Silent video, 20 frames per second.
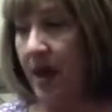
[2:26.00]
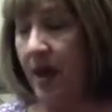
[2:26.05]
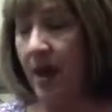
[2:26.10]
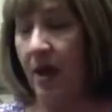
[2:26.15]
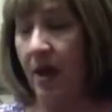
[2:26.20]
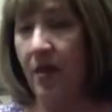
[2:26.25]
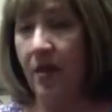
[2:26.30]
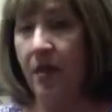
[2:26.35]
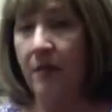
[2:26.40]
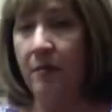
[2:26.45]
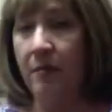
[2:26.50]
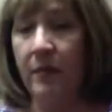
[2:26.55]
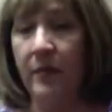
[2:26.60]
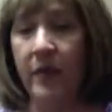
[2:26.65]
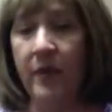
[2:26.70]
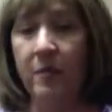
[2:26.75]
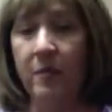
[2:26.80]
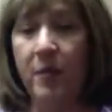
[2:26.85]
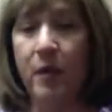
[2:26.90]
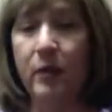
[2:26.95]

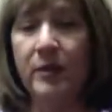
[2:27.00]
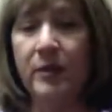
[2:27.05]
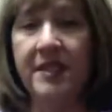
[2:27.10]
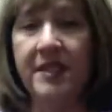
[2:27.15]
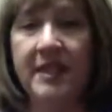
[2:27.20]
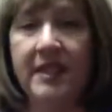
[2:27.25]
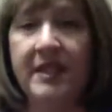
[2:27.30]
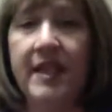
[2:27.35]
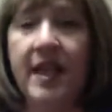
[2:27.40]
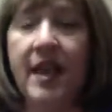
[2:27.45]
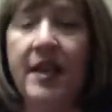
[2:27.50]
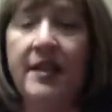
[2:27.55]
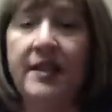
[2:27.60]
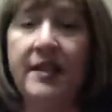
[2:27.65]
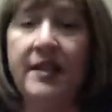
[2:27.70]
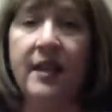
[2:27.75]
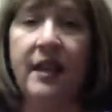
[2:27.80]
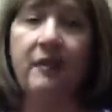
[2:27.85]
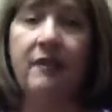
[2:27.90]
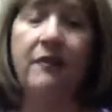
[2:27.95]
The most intense
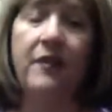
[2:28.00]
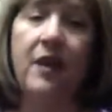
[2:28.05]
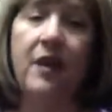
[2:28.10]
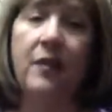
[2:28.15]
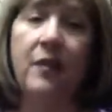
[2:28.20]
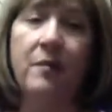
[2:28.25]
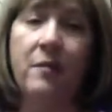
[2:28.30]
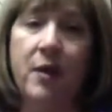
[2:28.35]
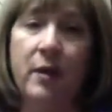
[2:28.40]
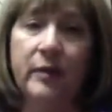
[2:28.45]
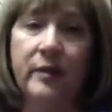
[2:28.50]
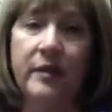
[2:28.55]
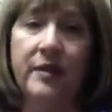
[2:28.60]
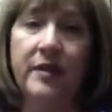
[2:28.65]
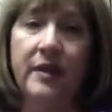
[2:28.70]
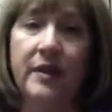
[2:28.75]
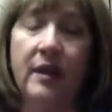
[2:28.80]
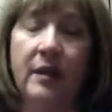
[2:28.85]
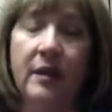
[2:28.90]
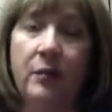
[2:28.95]
that I felt the most
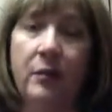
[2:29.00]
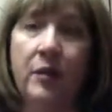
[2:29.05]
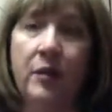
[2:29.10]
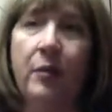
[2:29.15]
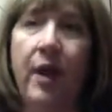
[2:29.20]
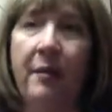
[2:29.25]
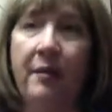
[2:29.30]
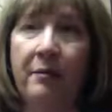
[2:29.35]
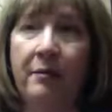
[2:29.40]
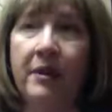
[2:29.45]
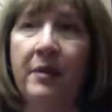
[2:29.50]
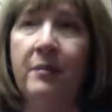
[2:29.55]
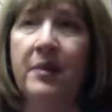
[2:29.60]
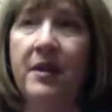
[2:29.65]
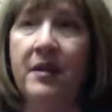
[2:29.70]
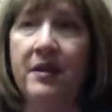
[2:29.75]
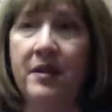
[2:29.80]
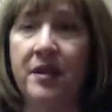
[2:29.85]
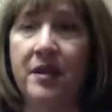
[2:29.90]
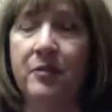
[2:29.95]
would probably
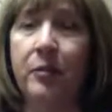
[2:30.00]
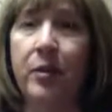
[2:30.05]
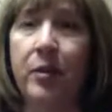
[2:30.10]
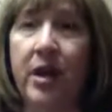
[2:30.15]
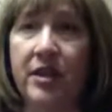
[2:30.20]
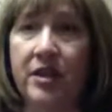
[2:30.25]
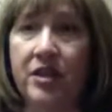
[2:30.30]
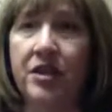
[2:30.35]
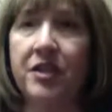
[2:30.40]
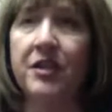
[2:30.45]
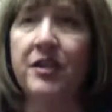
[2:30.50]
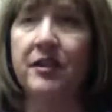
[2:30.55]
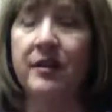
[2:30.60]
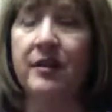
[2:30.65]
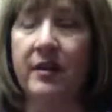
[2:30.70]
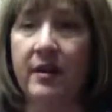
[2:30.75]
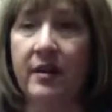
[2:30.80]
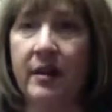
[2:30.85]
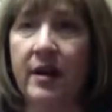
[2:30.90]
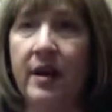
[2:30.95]
be the
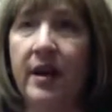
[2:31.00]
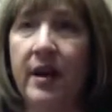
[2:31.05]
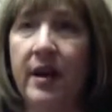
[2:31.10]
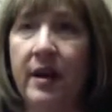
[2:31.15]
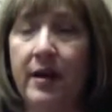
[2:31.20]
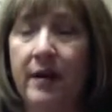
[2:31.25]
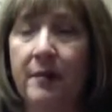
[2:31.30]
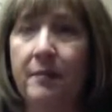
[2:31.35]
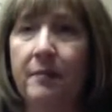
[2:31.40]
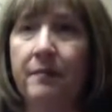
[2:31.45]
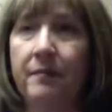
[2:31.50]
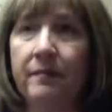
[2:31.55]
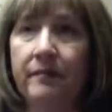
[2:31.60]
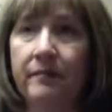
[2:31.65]
depression. And